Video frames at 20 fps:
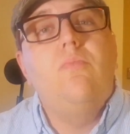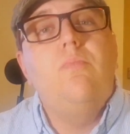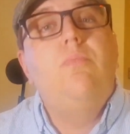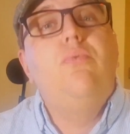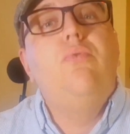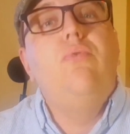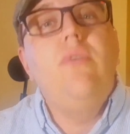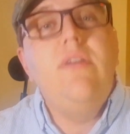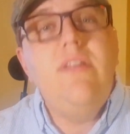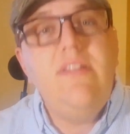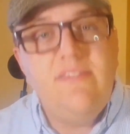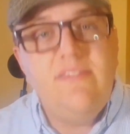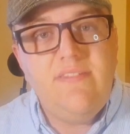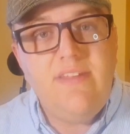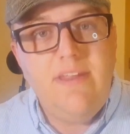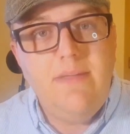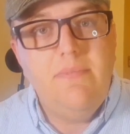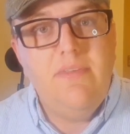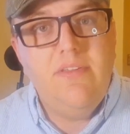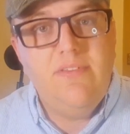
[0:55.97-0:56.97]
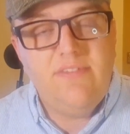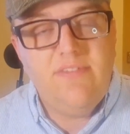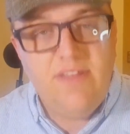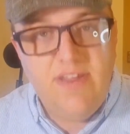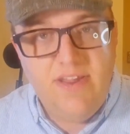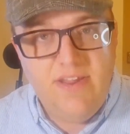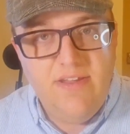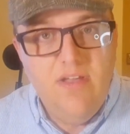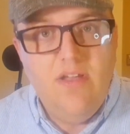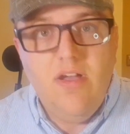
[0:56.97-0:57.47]
pretty
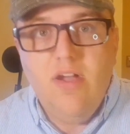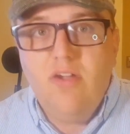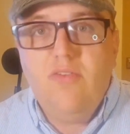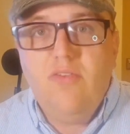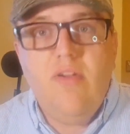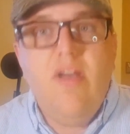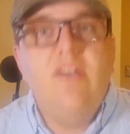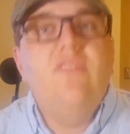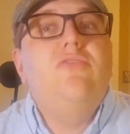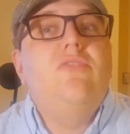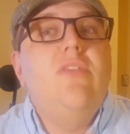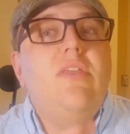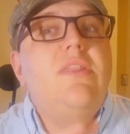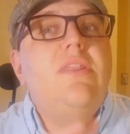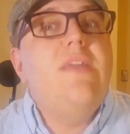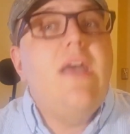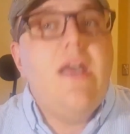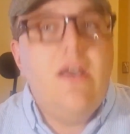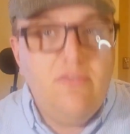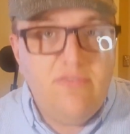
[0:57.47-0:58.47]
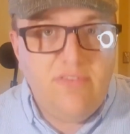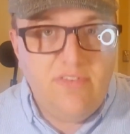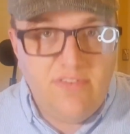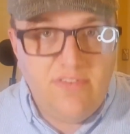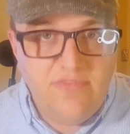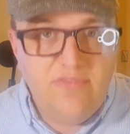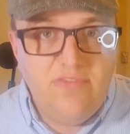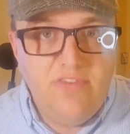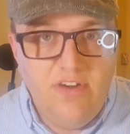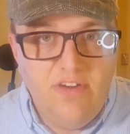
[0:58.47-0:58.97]
seamlessly across the thousands
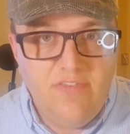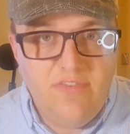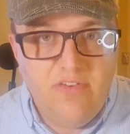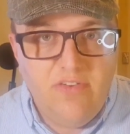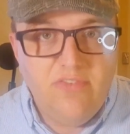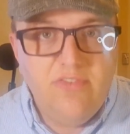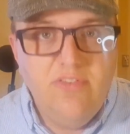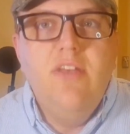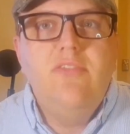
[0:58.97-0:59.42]
of servers.